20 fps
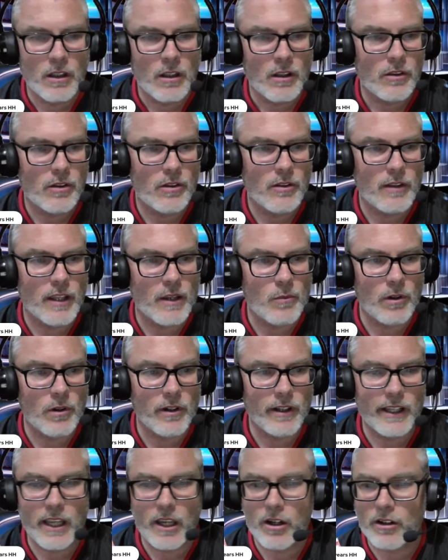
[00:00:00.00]
that they want to
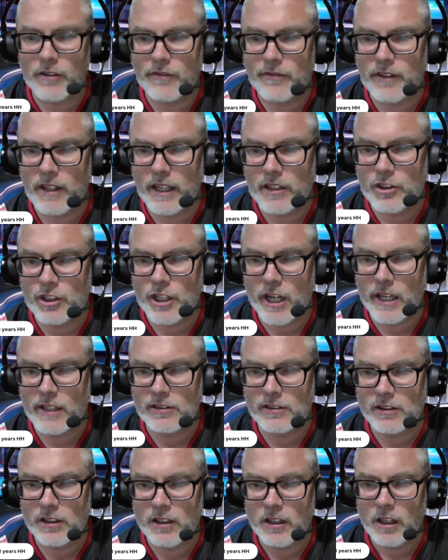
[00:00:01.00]
get off their
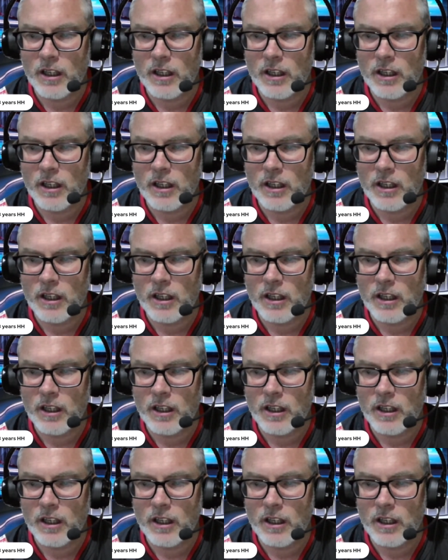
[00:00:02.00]
chest.